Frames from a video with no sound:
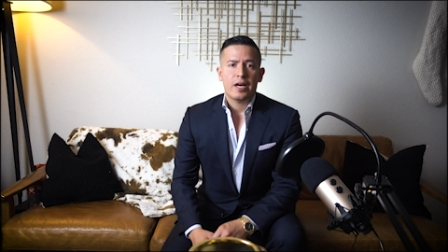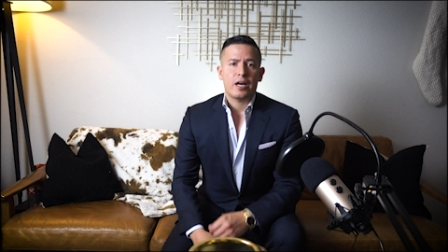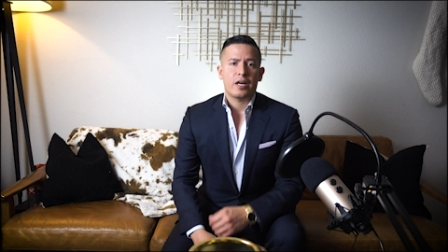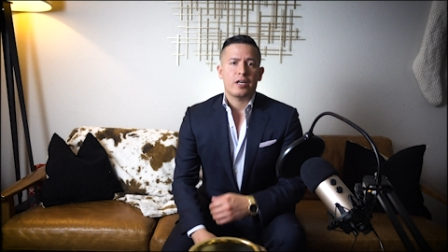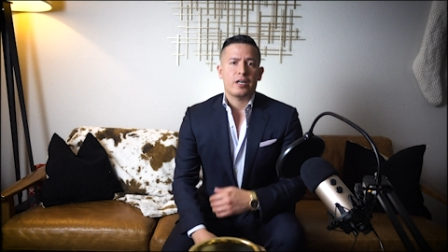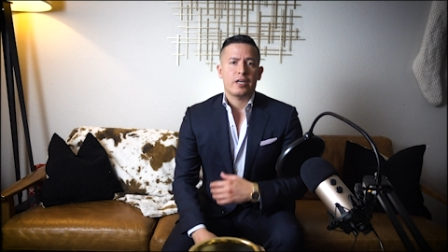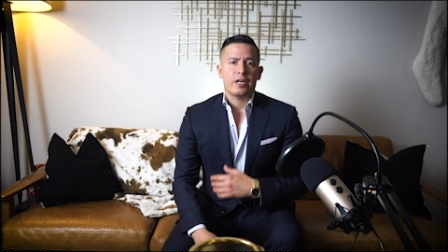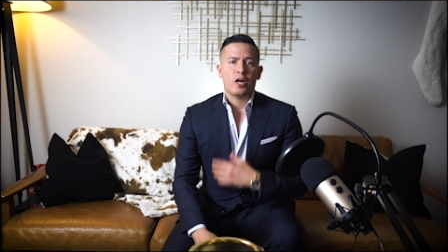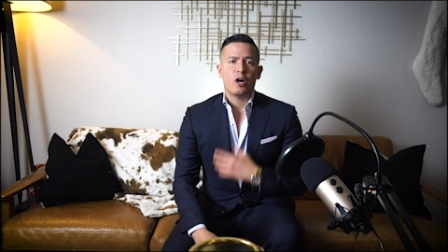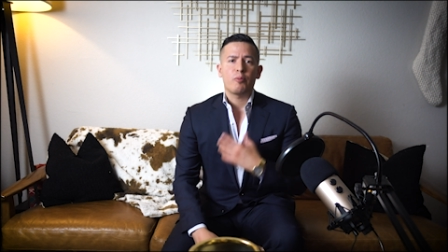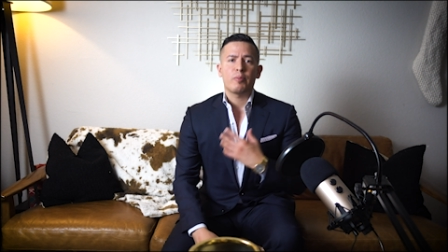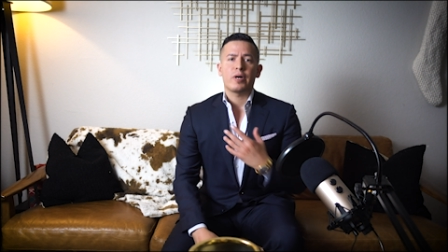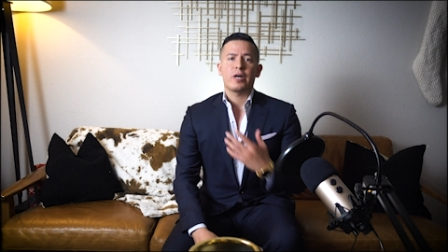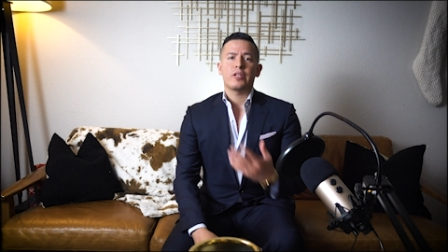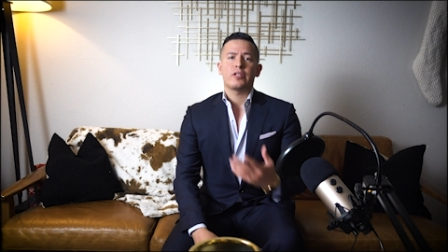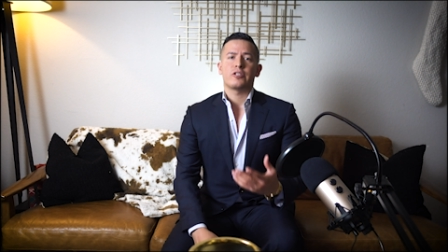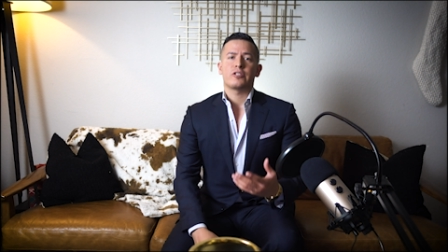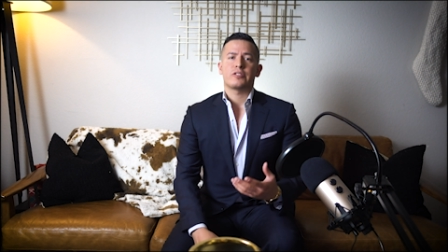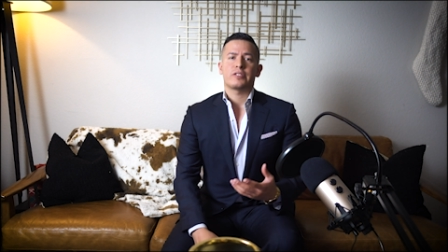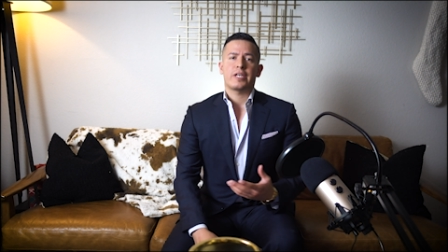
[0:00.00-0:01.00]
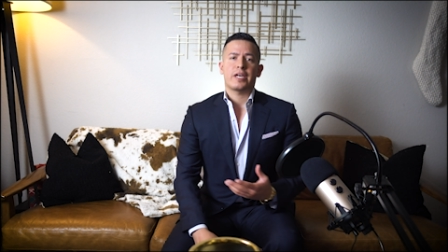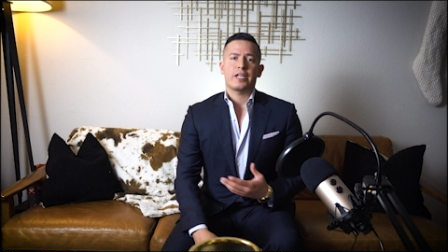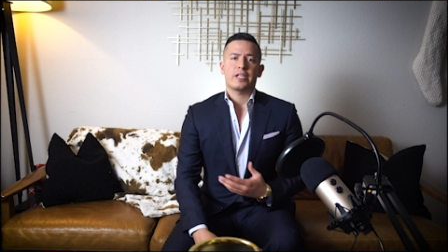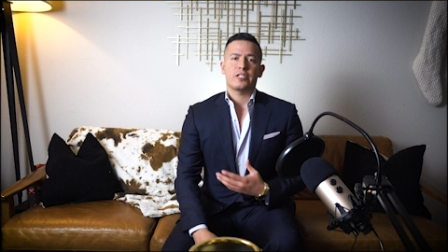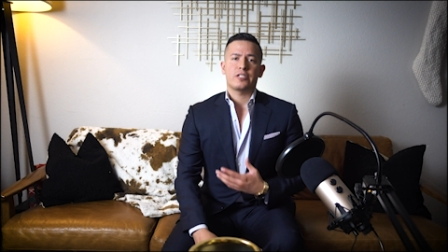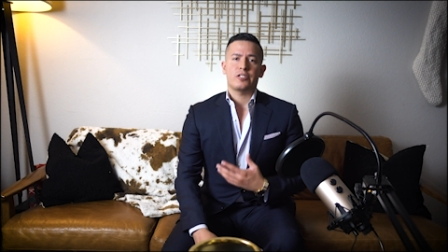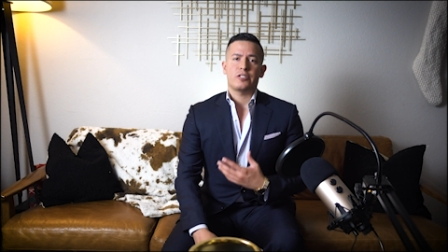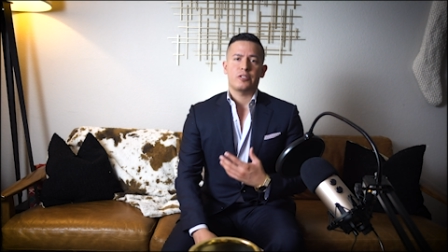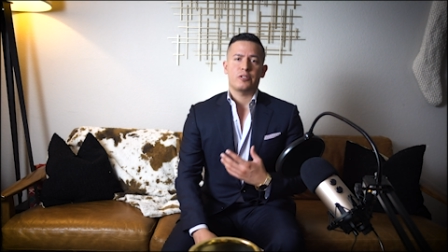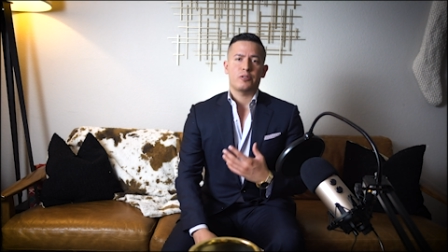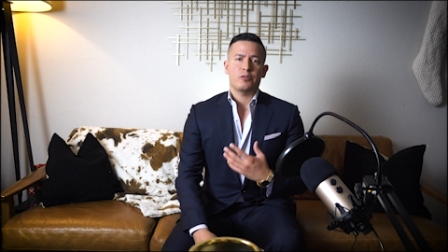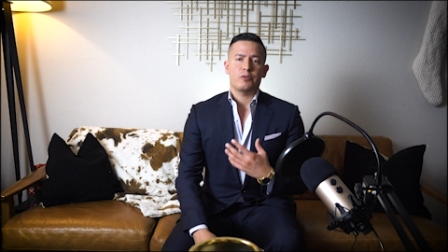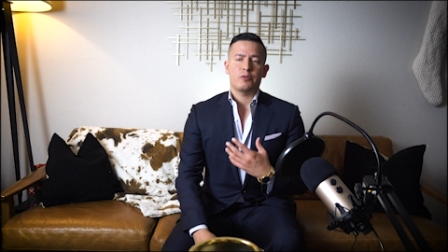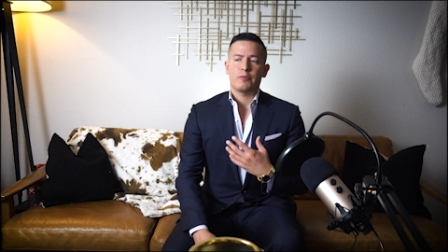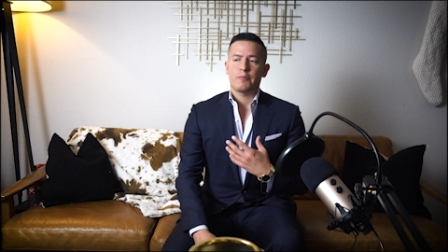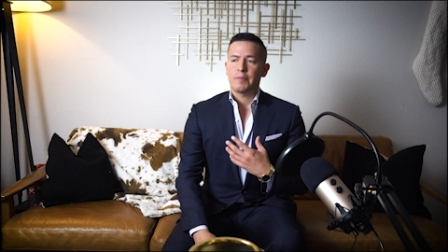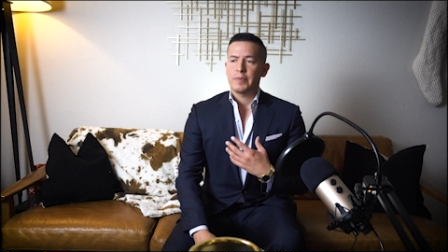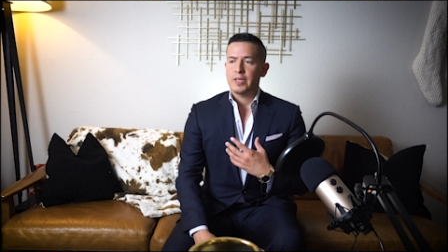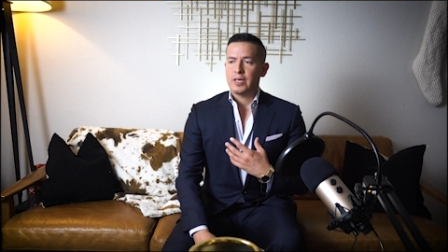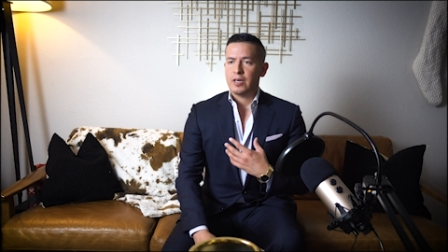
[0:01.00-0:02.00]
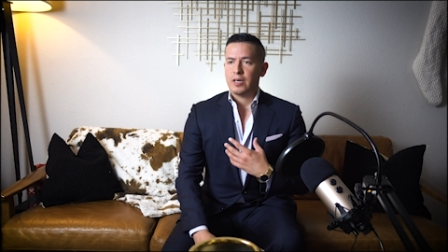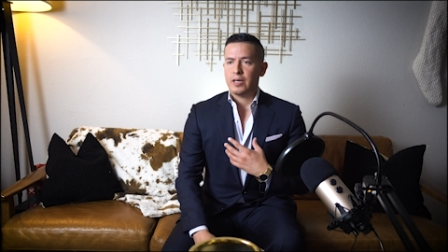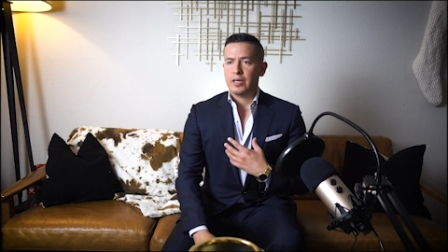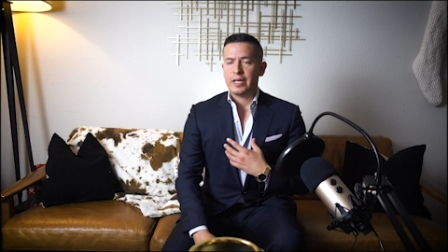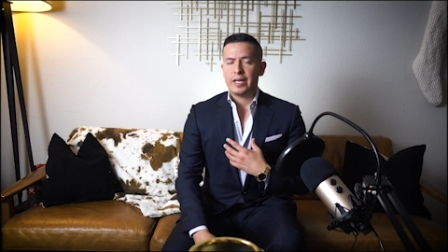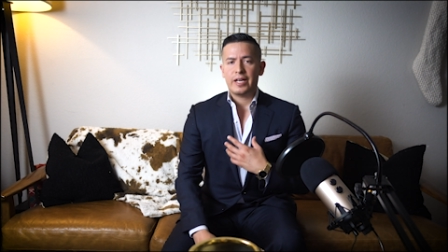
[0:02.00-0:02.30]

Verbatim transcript: uh, help others get into uh,